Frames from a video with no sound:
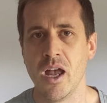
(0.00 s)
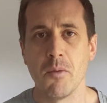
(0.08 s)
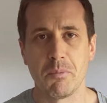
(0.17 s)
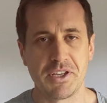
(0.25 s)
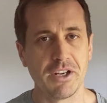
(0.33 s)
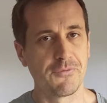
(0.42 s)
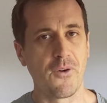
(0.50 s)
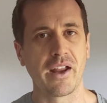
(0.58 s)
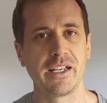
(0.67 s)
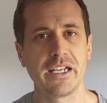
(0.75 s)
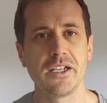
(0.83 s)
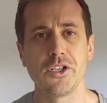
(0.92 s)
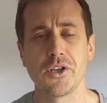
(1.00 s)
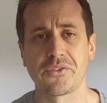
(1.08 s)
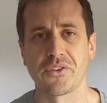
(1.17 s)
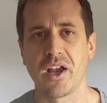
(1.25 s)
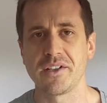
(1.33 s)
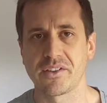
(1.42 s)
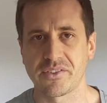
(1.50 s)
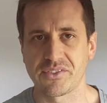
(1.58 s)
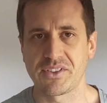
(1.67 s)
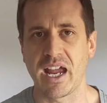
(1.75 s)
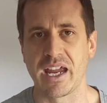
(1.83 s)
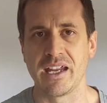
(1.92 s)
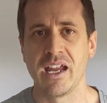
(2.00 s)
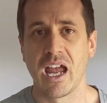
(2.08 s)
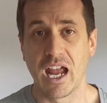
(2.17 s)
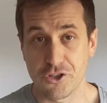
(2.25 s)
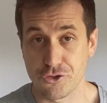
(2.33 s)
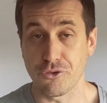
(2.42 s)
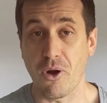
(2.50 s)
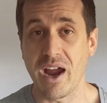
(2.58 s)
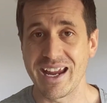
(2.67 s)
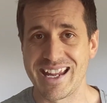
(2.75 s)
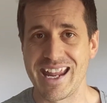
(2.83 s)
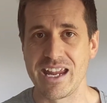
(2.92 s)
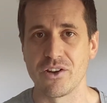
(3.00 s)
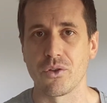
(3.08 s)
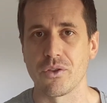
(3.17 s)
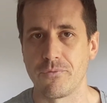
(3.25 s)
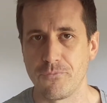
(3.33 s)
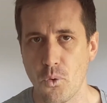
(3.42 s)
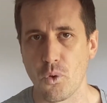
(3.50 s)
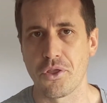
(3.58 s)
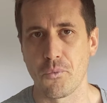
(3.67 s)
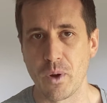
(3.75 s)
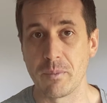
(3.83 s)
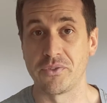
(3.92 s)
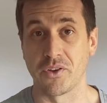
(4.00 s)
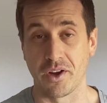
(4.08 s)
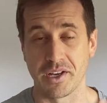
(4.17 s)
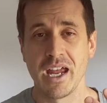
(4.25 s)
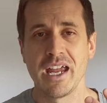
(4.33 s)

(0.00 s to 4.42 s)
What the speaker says: But then finally, you decide to stay and try again on the fourth website.